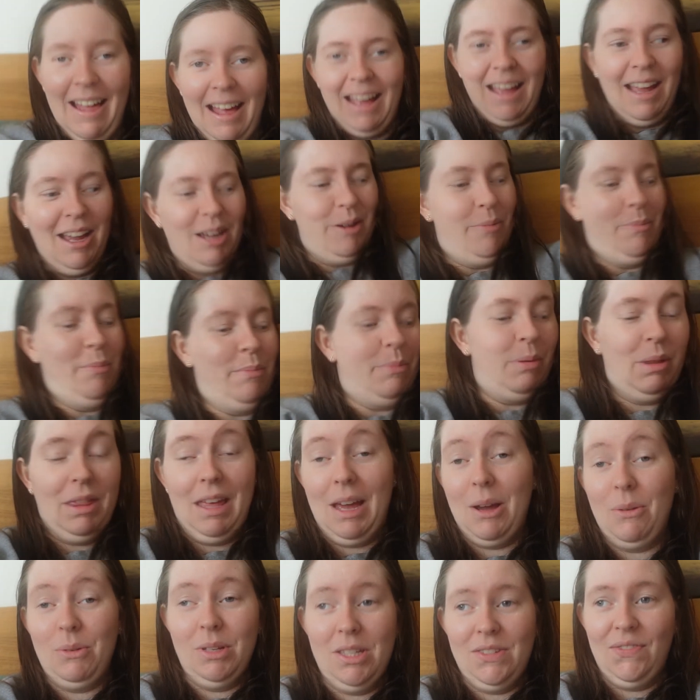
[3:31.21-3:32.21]
But
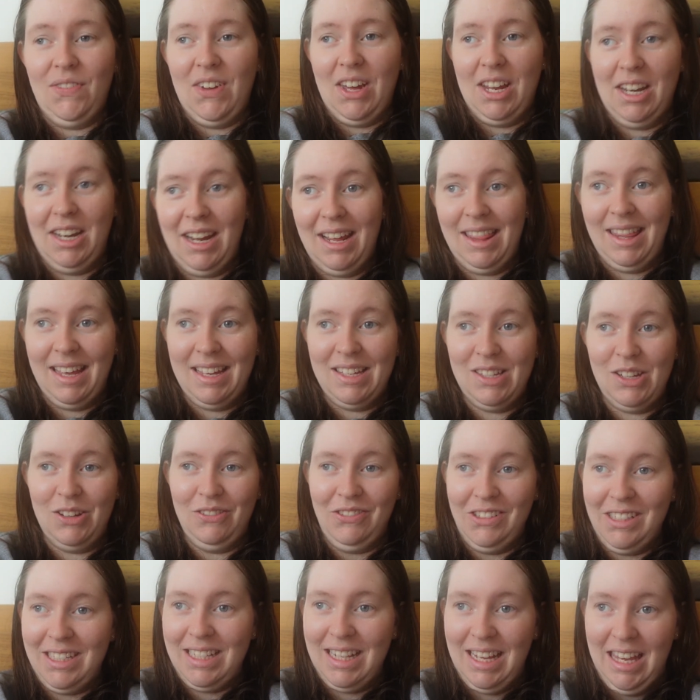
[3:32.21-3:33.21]
that was fun, and that's
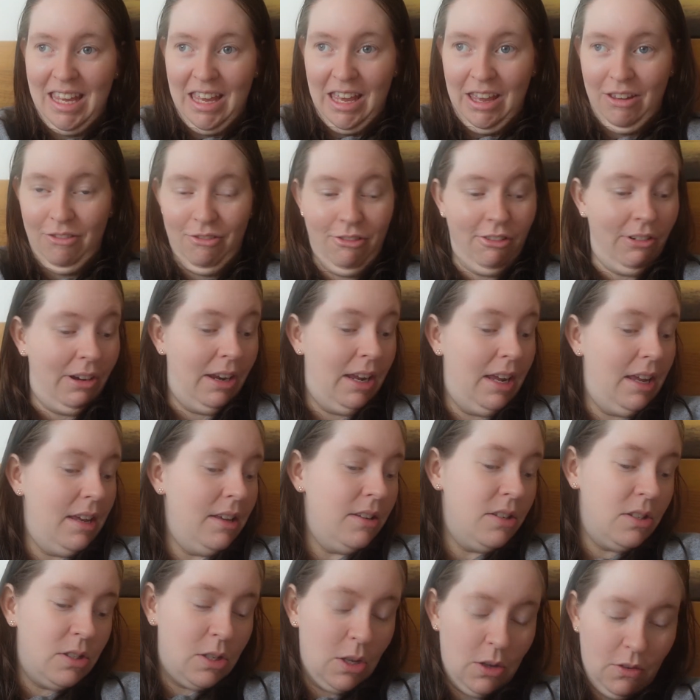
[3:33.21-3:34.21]
obviously a free
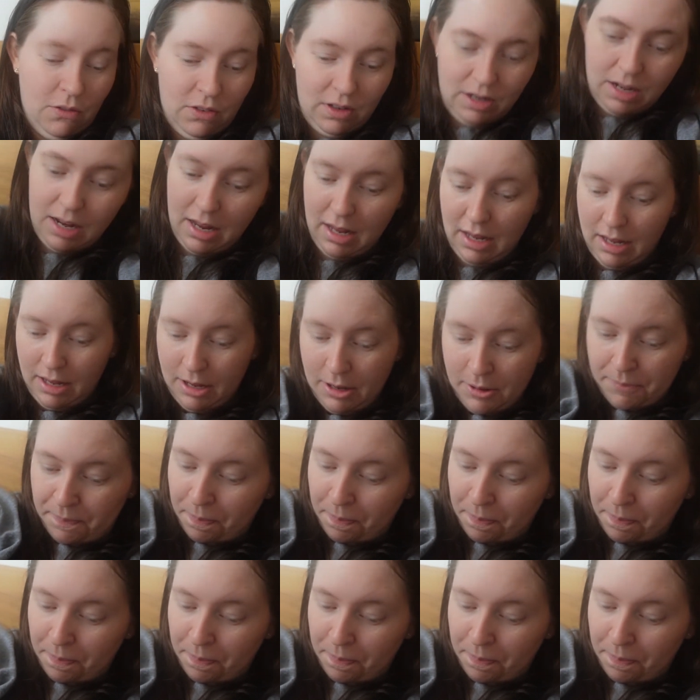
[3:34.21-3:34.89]
souvenir.